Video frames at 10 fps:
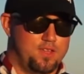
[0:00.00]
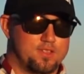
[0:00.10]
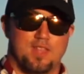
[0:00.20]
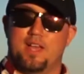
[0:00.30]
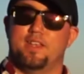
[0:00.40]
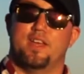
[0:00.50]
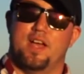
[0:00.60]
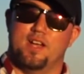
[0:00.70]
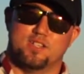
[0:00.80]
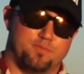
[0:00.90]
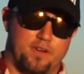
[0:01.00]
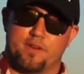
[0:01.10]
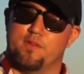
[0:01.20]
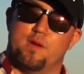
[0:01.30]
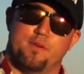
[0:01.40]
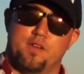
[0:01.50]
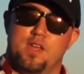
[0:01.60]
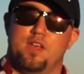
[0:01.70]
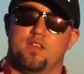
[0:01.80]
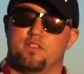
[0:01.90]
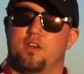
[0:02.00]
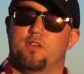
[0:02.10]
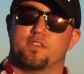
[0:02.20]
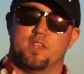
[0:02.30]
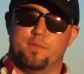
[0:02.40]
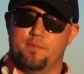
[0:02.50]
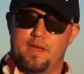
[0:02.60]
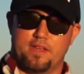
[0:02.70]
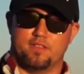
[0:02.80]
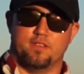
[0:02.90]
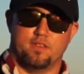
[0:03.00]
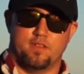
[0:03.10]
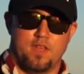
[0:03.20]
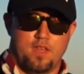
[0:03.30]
sliding tires, burning rubber, so it's going to be best to